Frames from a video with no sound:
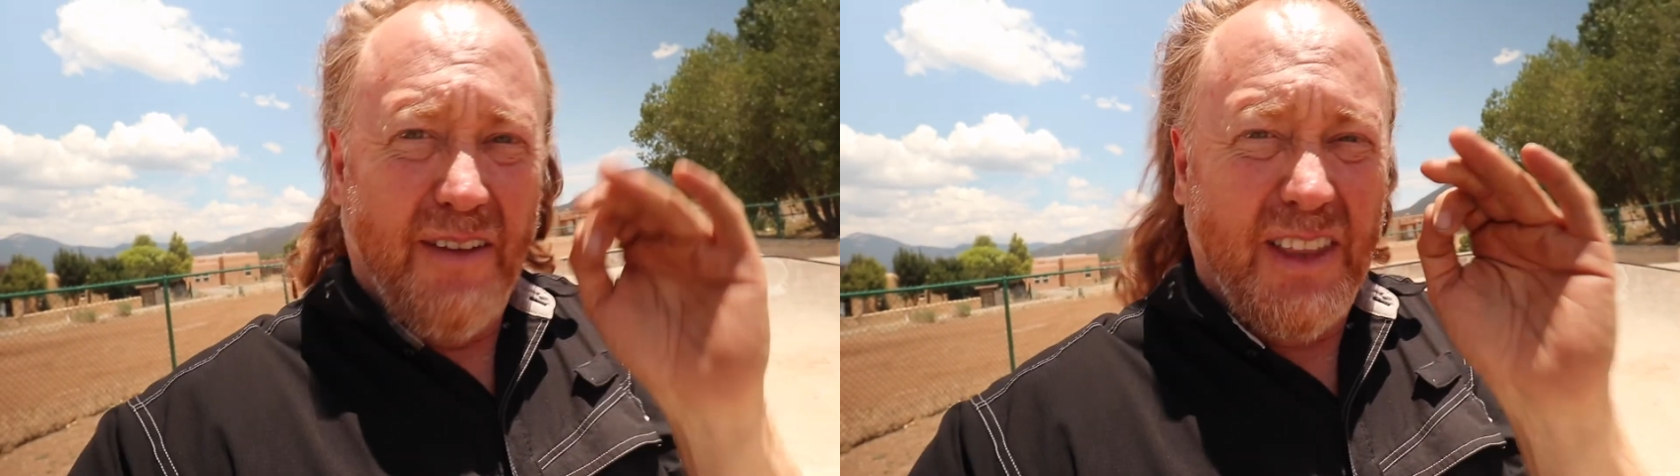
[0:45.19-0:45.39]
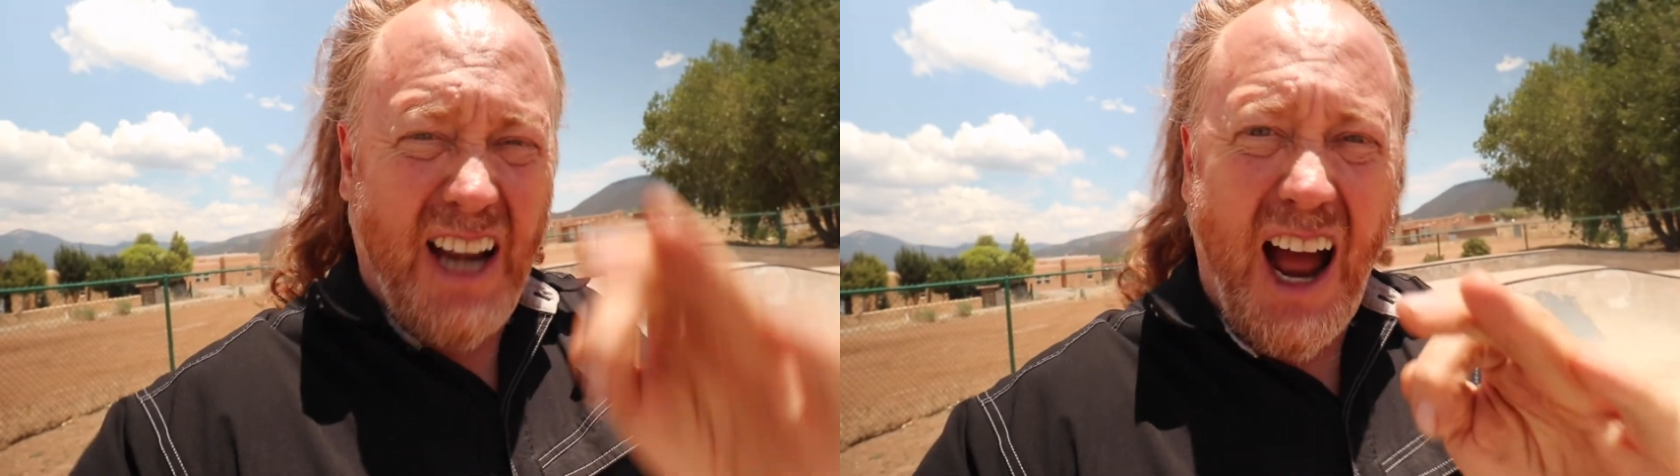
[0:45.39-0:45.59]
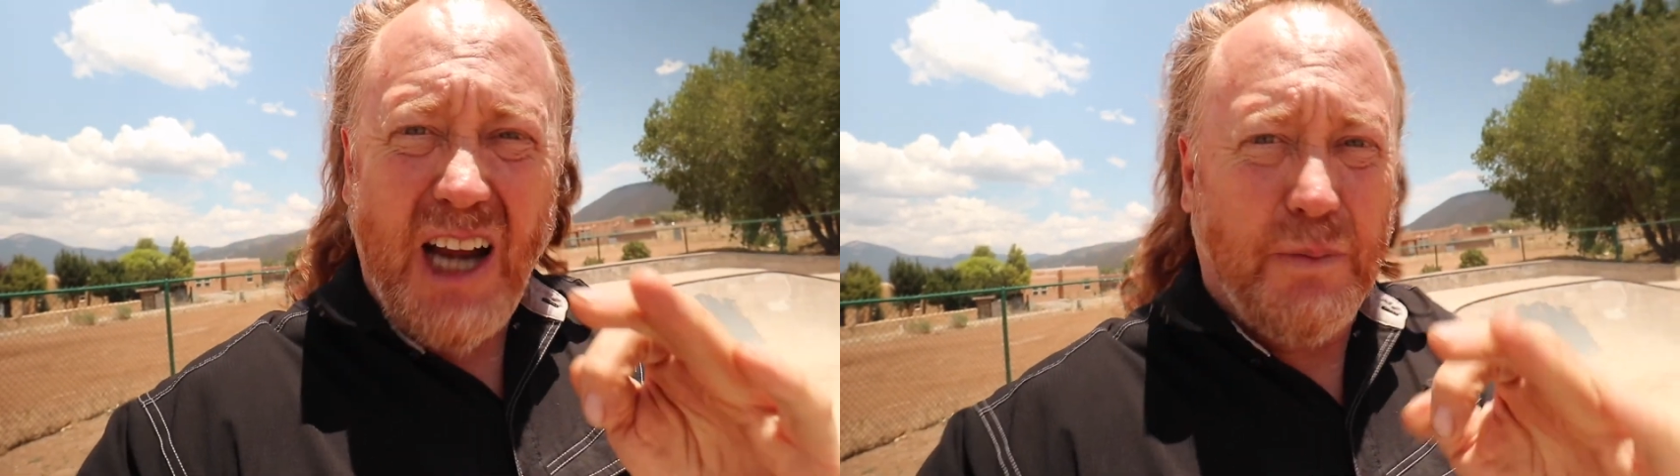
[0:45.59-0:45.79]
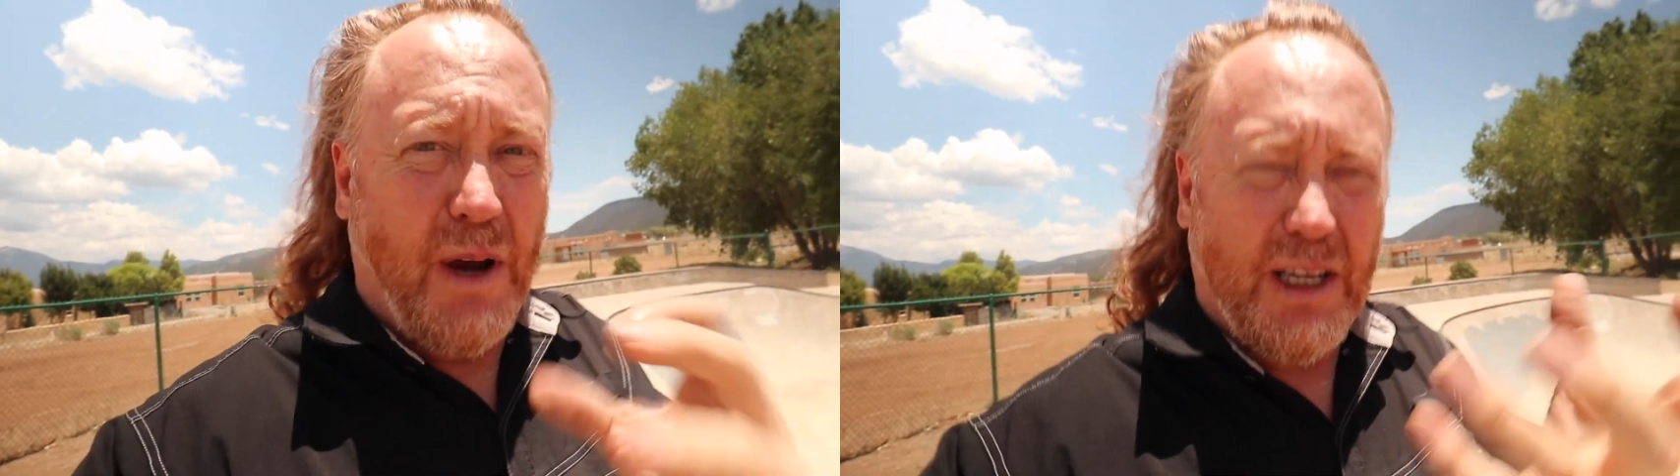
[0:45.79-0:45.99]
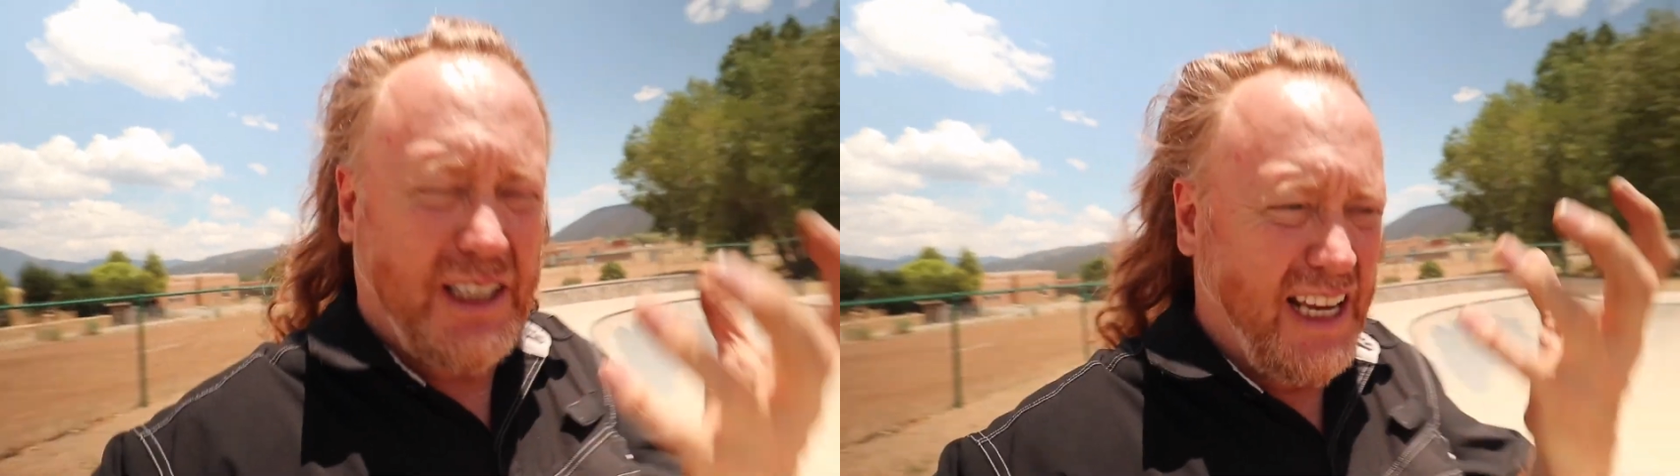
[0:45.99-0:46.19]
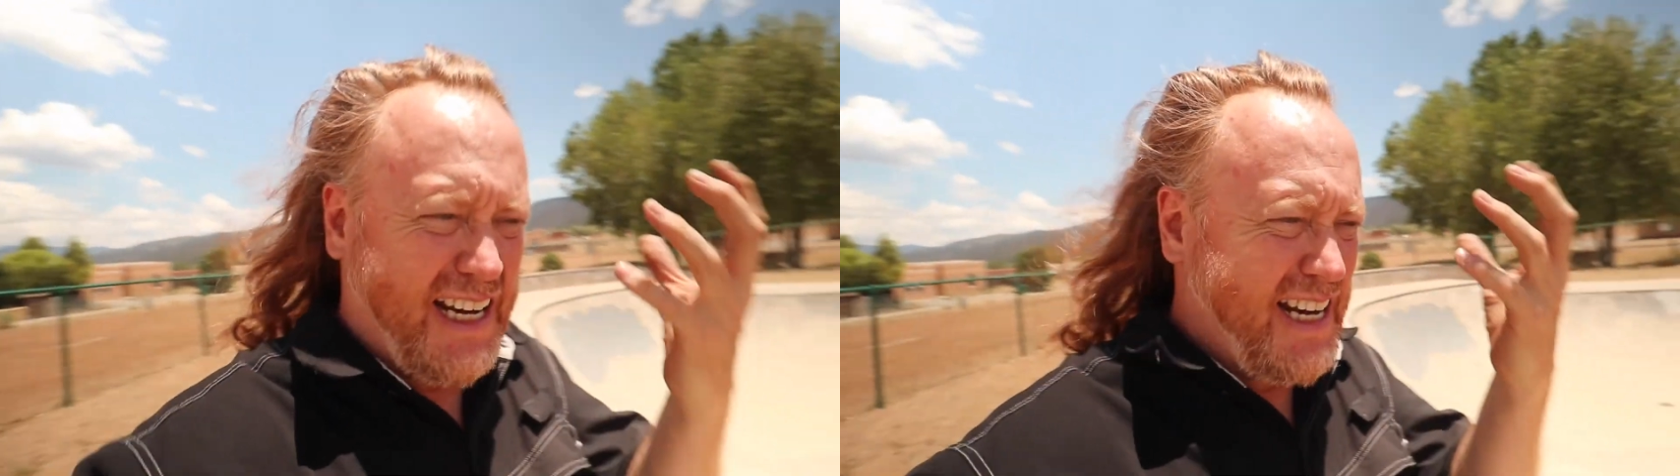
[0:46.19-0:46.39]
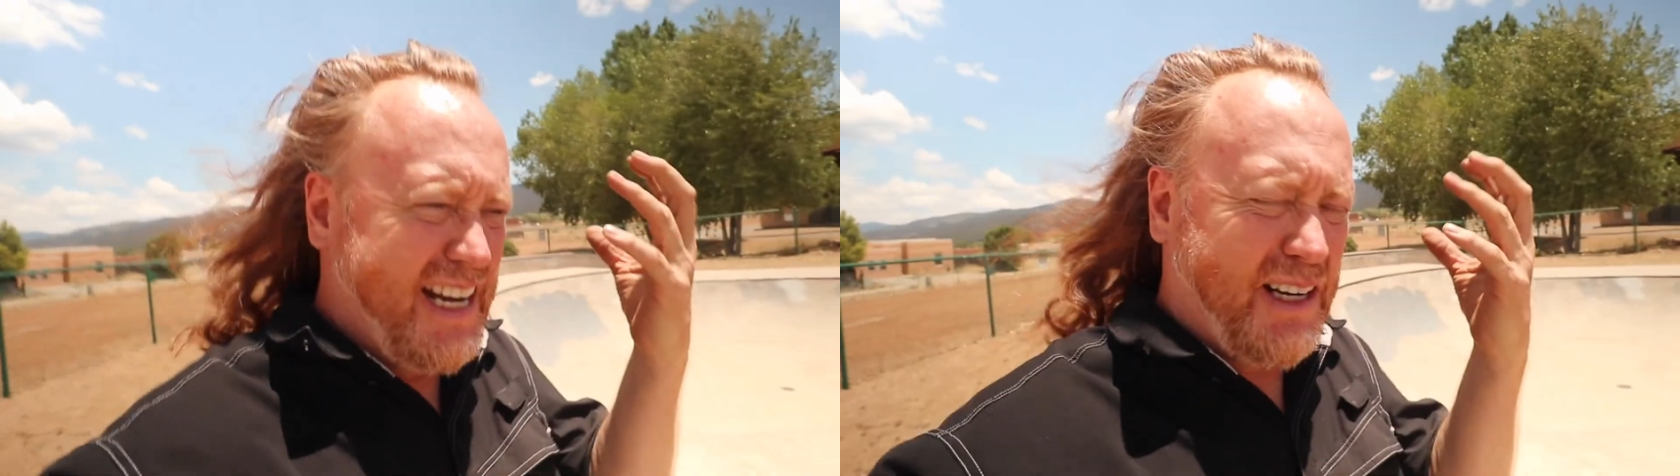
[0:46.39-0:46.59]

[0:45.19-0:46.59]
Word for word: of the Nosh Bus, and